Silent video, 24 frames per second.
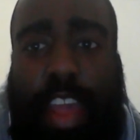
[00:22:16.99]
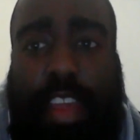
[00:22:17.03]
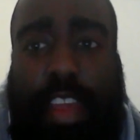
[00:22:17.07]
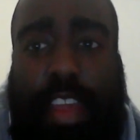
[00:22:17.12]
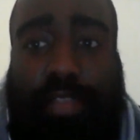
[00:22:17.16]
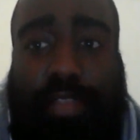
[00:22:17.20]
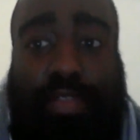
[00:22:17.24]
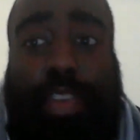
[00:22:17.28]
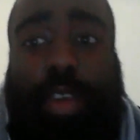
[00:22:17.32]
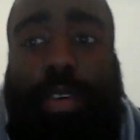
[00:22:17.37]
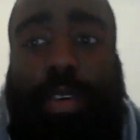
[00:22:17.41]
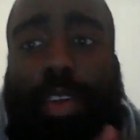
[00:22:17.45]

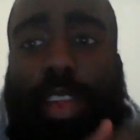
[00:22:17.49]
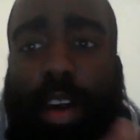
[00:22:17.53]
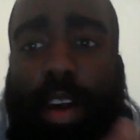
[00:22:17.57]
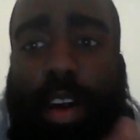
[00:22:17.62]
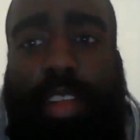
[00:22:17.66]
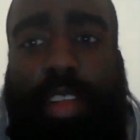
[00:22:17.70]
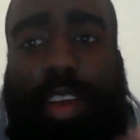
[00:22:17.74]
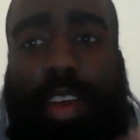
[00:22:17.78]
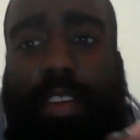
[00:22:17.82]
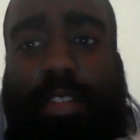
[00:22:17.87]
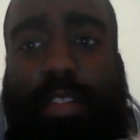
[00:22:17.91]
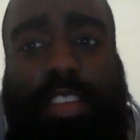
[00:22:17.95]
flow along in
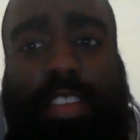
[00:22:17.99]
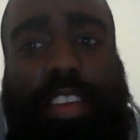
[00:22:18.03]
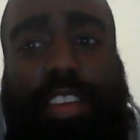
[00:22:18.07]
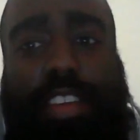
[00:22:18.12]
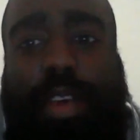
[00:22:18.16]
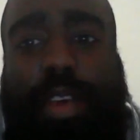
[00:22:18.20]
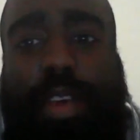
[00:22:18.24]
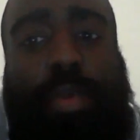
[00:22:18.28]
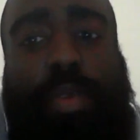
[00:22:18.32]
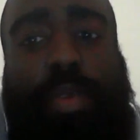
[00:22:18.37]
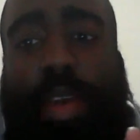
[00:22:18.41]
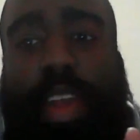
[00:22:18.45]
the conversation
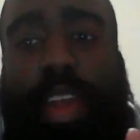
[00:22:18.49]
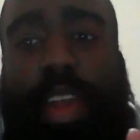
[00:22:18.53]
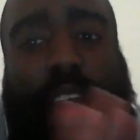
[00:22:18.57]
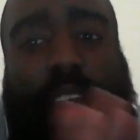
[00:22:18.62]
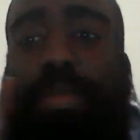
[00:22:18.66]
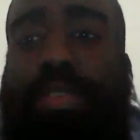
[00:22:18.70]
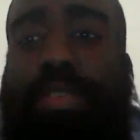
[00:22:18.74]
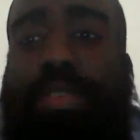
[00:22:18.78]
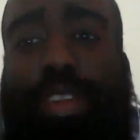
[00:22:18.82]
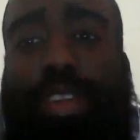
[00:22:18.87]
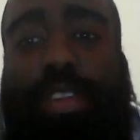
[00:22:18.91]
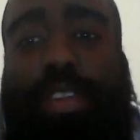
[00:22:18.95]
that would make
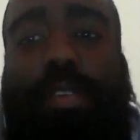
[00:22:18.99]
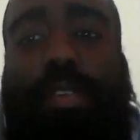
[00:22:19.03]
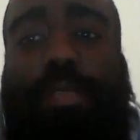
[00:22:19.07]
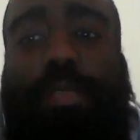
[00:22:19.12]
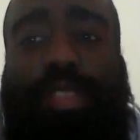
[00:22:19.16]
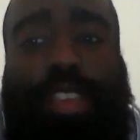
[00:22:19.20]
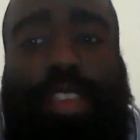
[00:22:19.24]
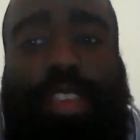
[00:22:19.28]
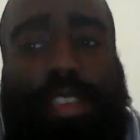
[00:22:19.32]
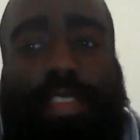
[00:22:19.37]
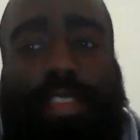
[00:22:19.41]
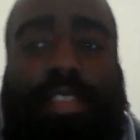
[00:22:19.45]
absolutely no
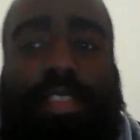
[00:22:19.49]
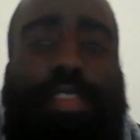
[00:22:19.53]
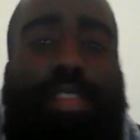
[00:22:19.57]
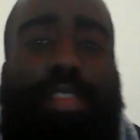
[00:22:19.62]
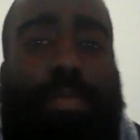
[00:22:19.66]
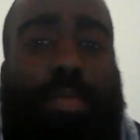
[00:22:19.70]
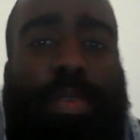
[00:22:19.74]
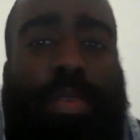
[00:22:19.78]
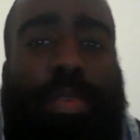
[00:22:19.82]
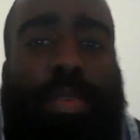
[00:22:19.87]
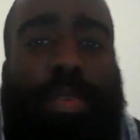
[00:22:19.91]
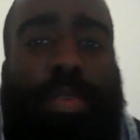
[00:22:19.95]
sense to
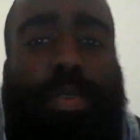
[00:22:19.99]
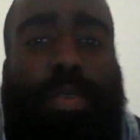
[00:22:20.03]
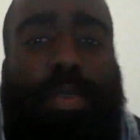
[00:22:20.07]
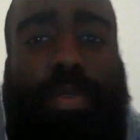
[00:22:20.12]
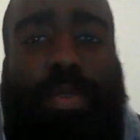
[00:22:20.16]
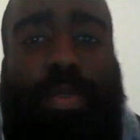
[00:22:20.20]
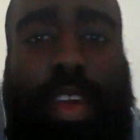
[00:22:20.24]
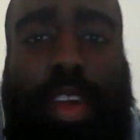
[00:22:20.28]
someone who